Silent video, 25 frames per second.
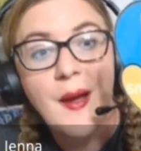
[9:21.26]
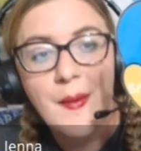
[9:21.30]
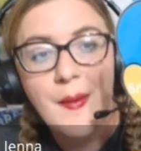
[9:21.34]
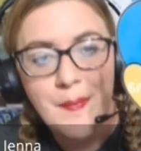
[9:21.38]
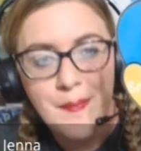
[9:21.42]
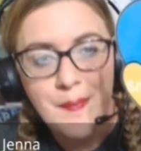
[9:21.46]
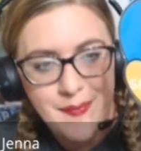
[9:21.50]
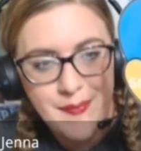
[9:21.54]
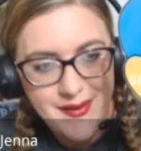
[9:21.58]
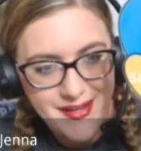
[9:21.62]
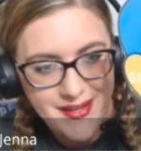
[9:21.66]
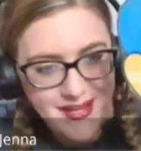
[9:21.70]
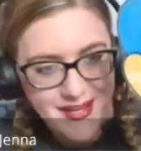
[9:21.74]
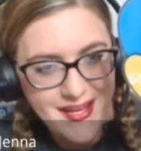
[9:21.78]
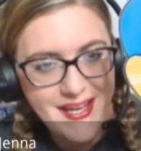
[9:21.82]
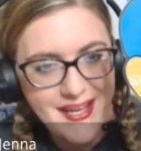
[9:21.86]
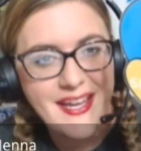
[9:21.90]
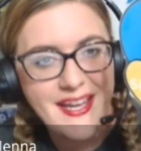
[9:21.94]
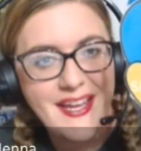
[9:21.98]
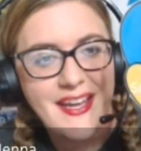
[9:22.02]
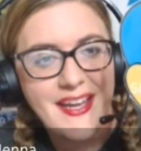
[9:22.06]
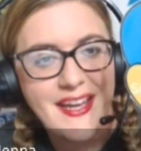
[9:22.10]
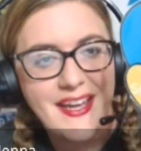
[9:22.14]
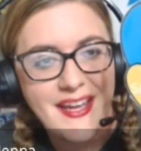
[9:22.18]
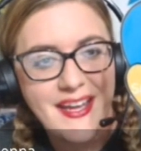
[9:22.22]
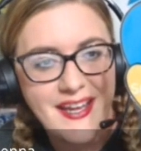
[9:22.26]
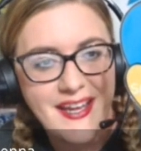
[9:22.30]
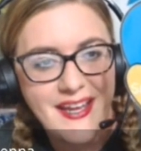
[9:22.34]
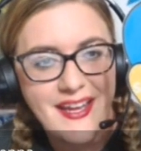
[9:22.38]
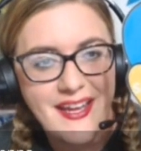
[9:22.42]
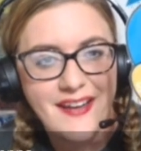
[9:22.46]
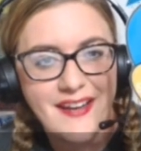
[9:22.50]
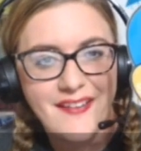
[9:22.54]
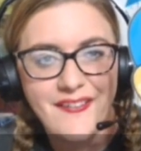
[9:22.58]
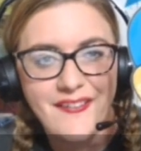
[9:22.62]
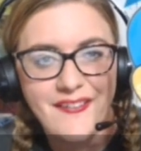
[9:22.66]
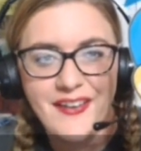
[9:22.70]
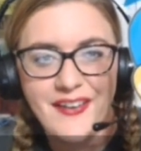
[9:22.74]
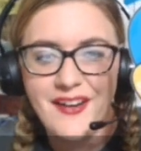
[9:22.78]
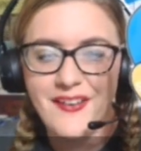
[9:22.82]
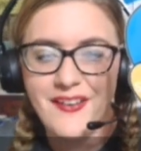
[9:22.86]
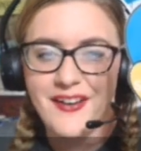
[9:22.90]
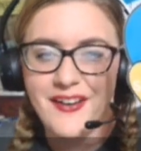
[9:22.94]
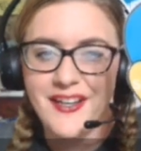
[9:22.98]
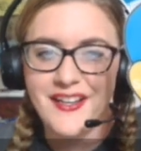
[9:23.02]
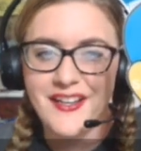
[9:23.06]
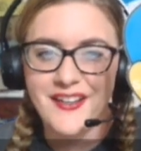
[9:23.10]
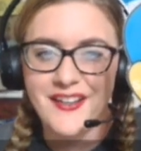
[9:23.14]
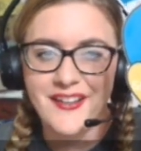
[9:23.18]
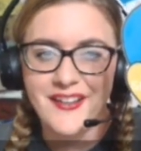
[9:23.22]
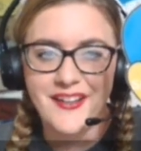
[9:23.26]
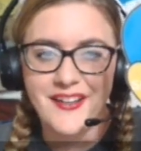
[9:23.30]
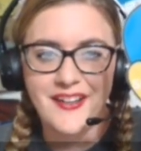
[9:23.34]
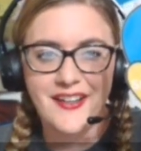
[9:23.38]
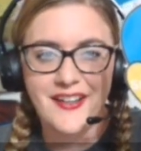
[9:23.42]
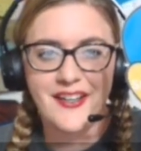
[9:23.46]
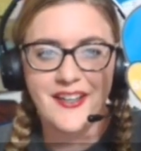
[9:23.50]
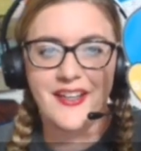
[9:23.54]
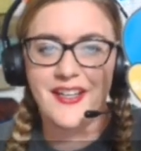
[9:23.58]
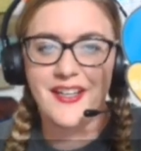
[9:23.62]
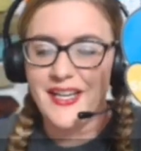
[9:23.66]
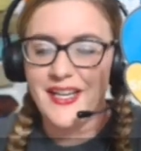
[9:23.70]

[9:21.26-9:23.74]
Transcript: Big, very good.